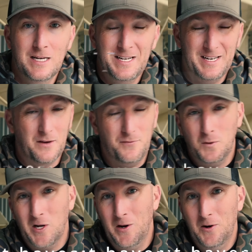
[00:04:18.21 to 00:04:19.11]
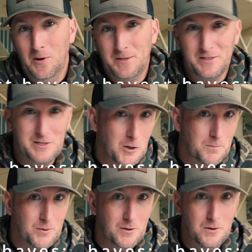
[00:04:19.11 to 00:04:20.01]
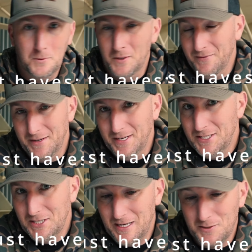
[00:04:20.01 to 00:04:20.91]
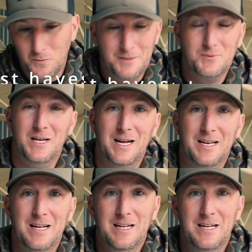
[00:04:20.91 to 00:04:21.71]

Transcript: Now, if you go to GoPro or even DJI's website,